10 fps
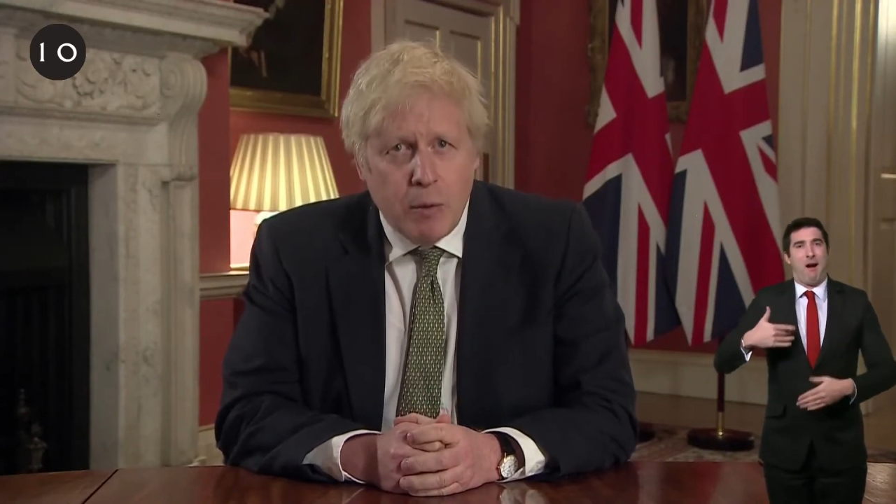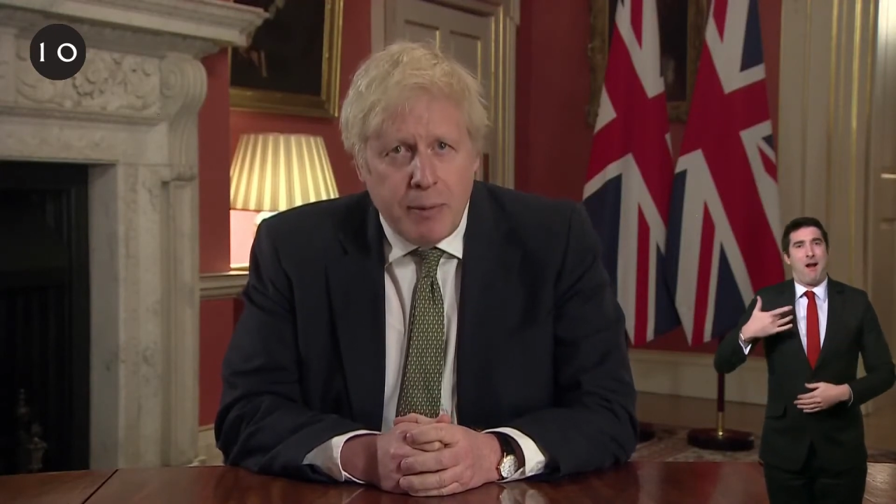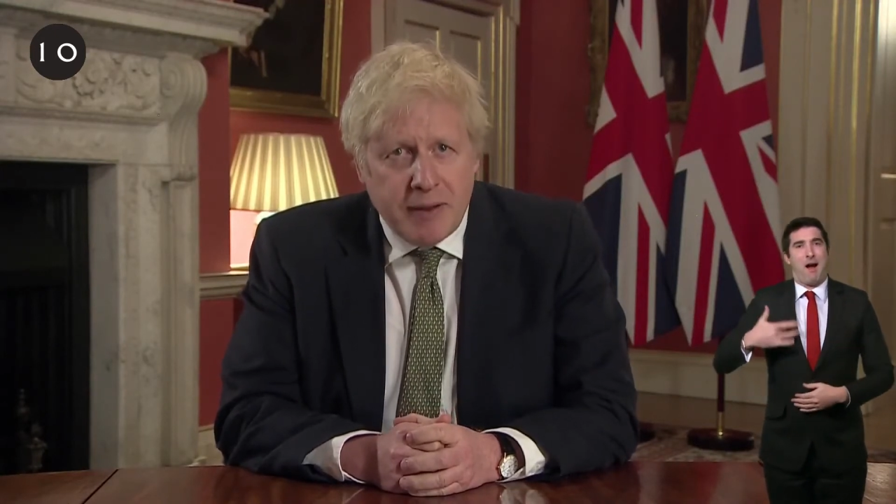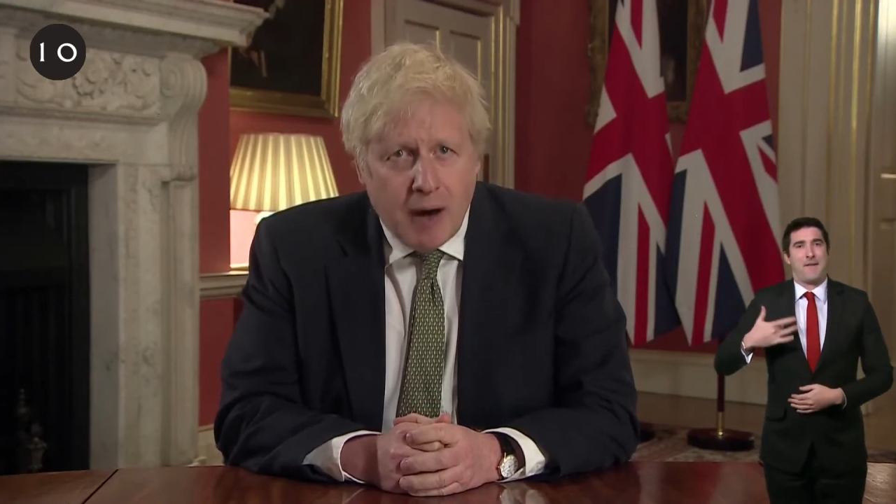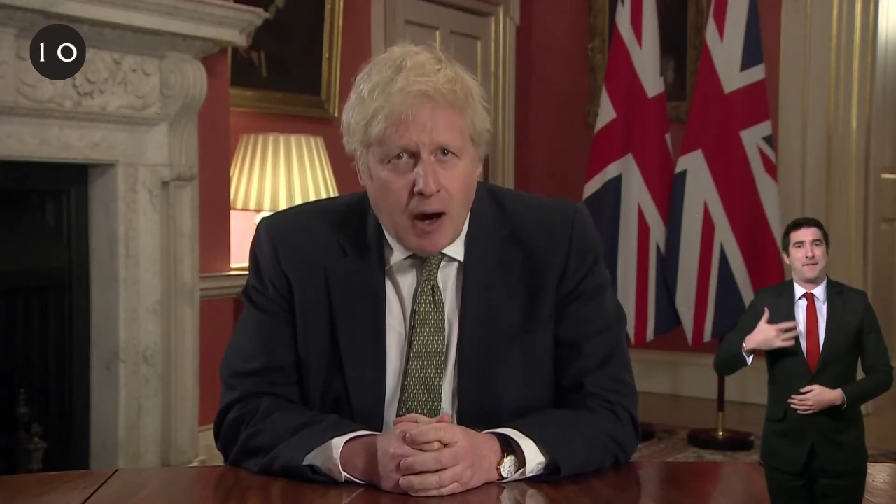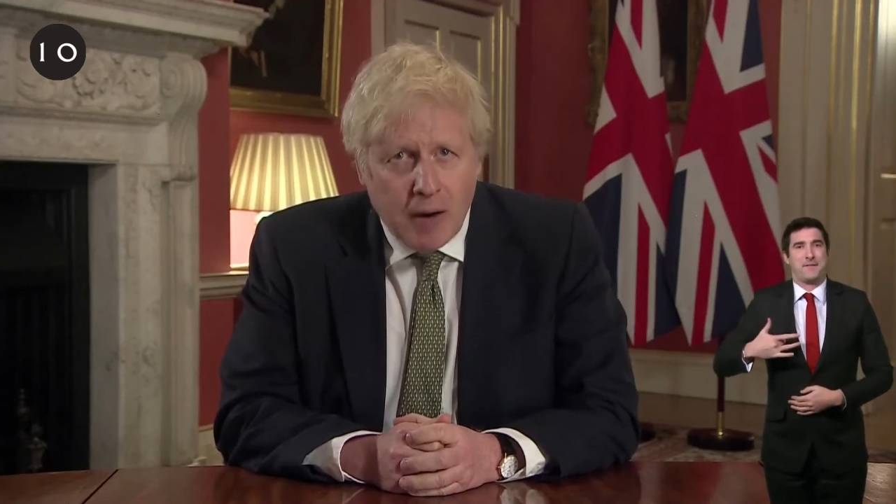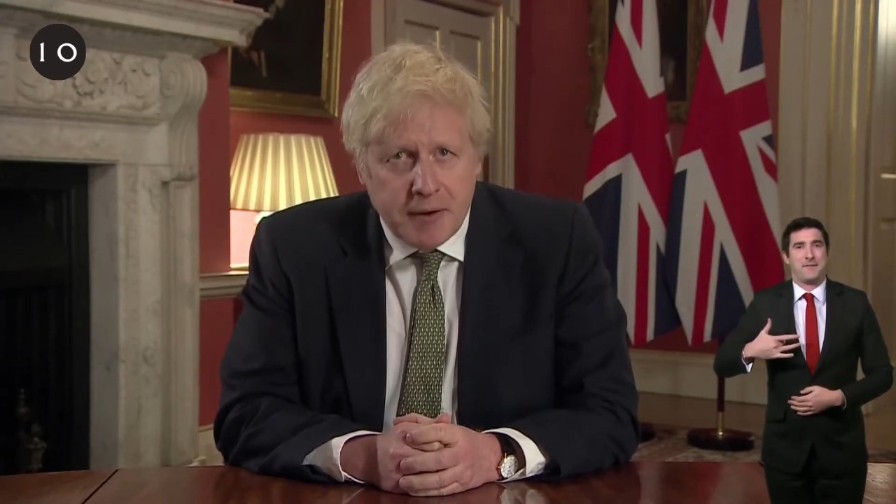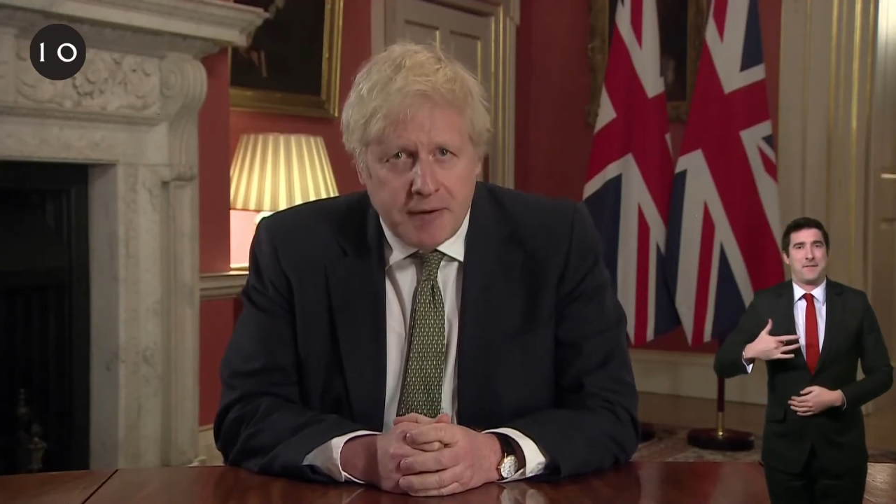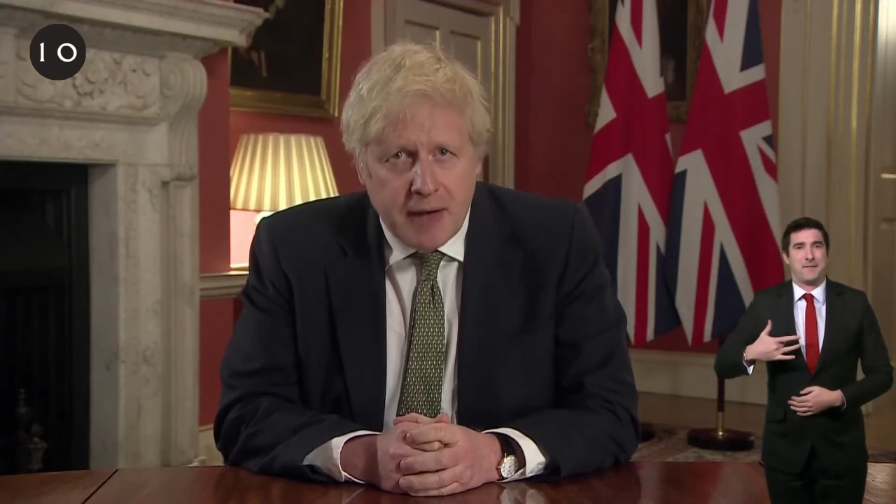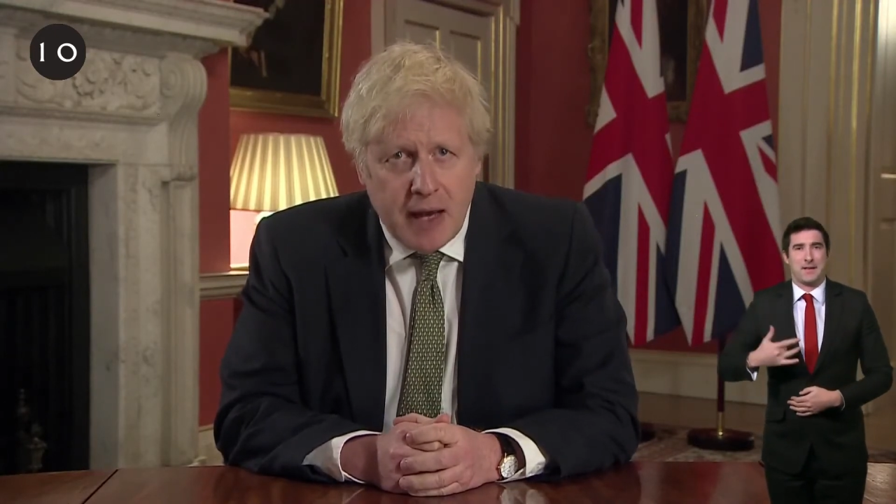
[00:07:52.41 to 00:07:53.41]
be the
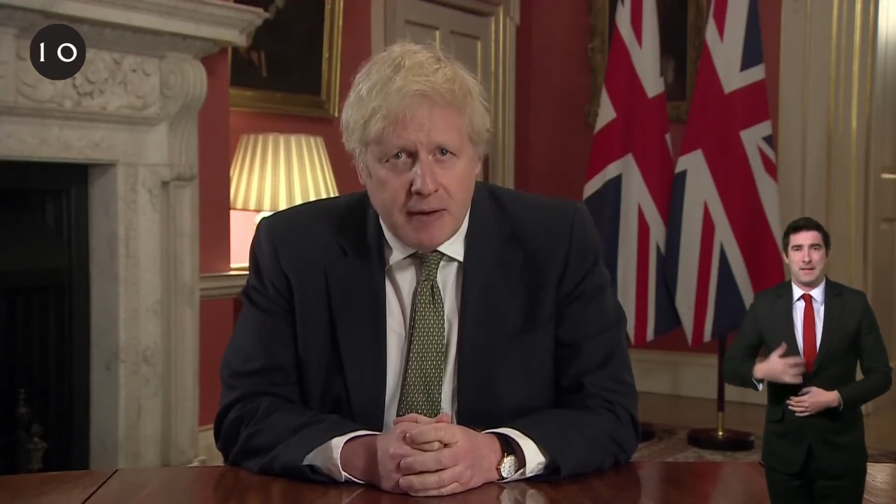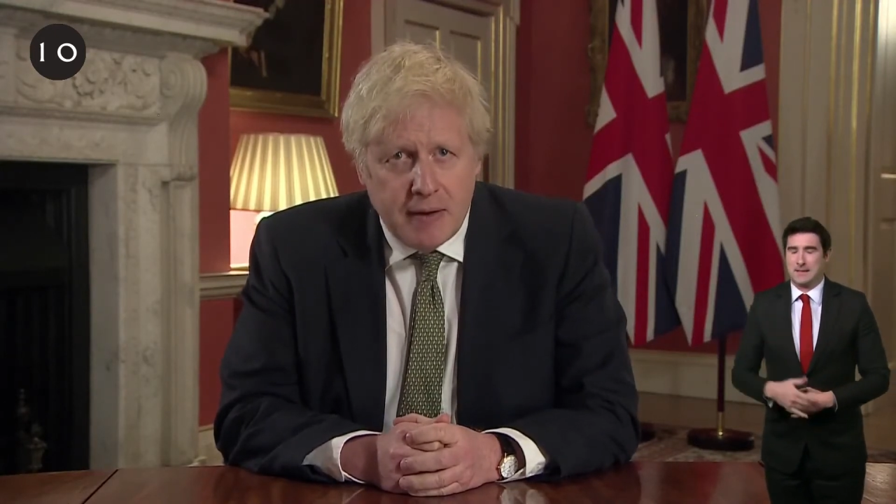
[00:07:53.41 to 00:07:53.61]
hardest yet,